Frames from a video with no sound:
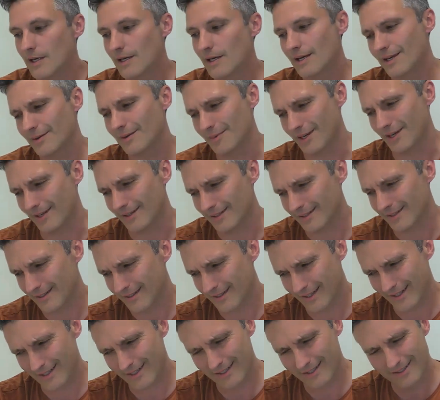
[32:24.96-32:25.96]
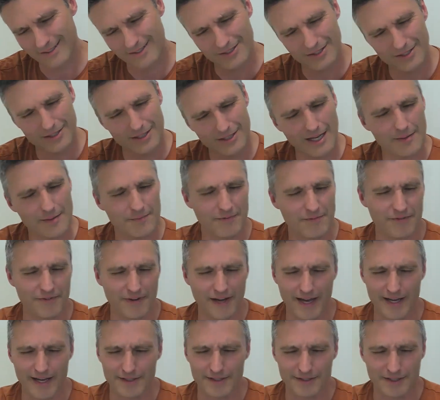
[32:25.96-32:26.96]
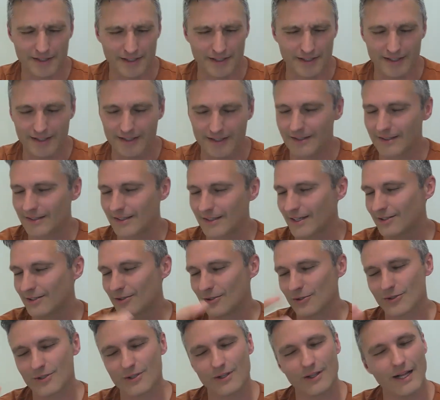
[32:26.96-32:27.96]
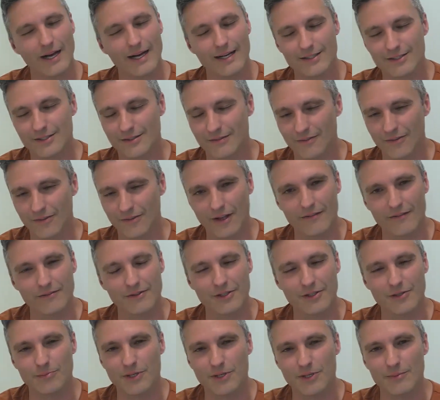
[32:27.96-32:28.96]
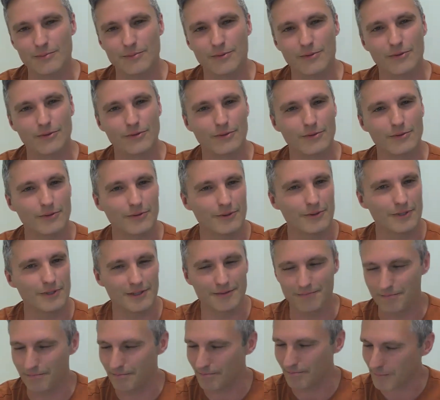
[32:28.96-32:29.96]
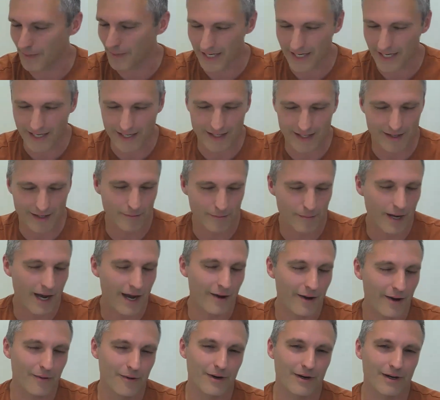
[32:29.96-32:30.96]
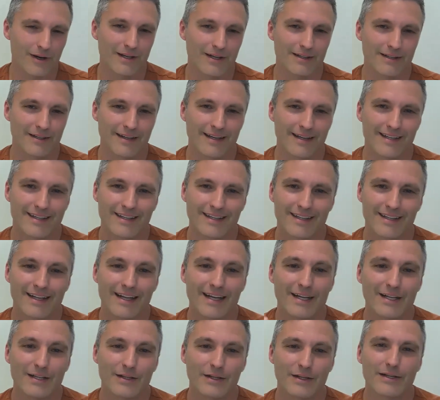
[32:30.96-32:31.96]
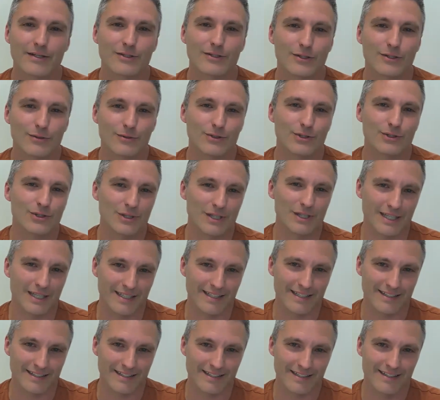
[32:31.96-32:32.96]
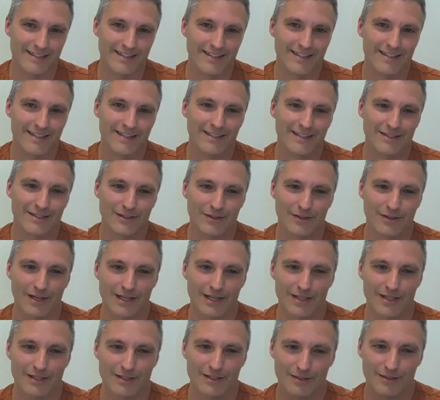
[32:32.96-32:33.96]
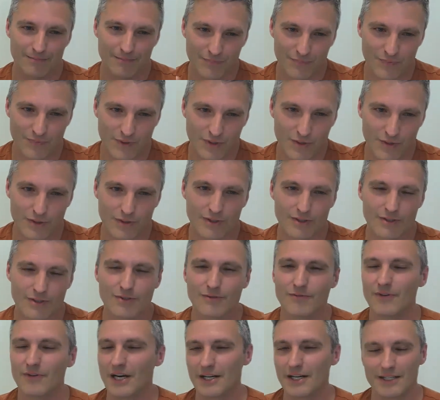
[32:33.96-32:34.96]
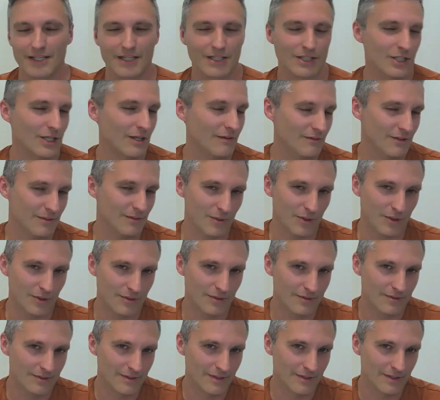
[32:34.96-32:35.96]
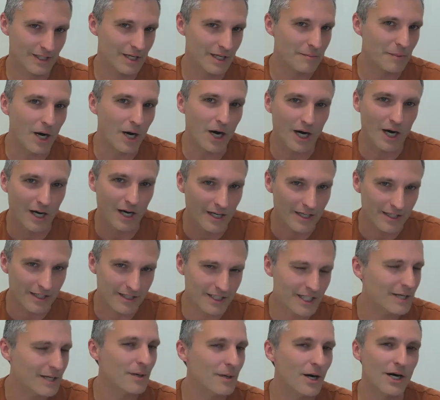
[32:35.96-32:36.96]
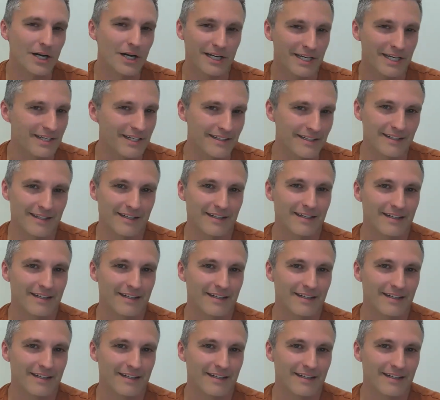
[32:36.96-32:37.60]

hey man, like stop fasting. Like there's lots of lovely people and money and power, and like let us know what you need. You like, this is very uncomfortable. Come on in.